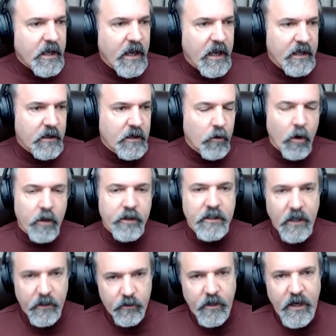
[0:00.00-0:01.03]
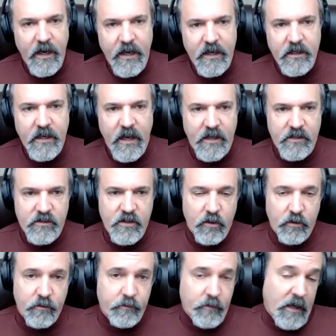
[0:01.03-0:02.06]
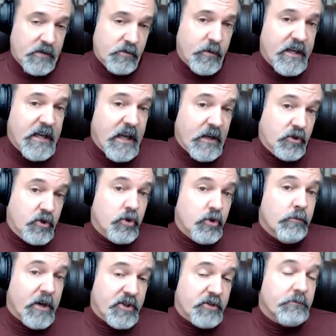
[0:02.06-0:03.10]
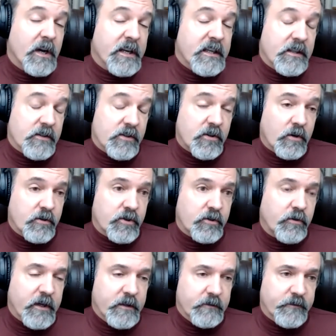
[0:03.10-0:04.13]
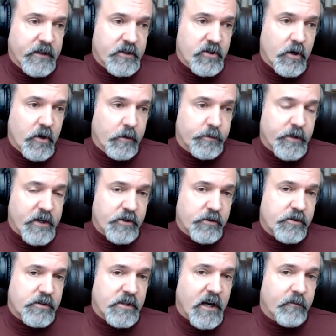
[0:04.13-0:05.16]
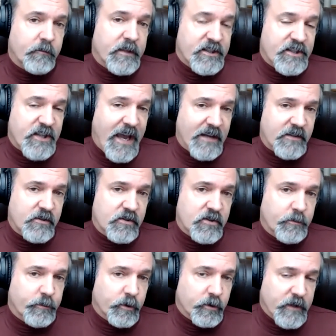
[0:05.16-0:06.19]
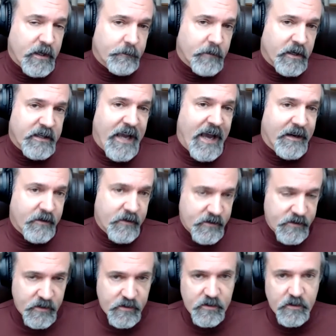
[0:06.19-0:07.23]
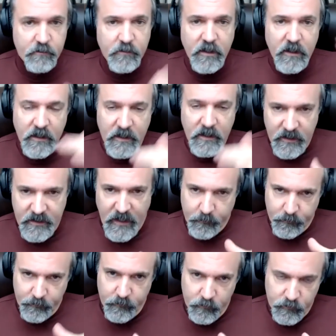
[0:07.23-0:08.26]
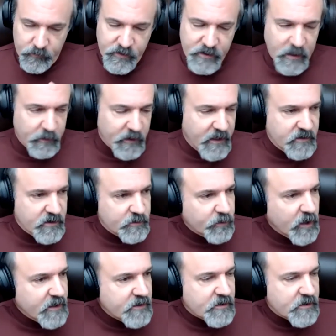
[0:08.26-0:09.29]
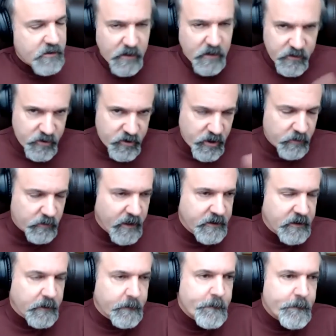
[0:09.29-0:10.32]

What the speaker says: And on the other hand, as we get too much money, it starts to create inflationary pressures. The government taxes to pull that money out of the system, and that stabilizes prices. So that's the general idea.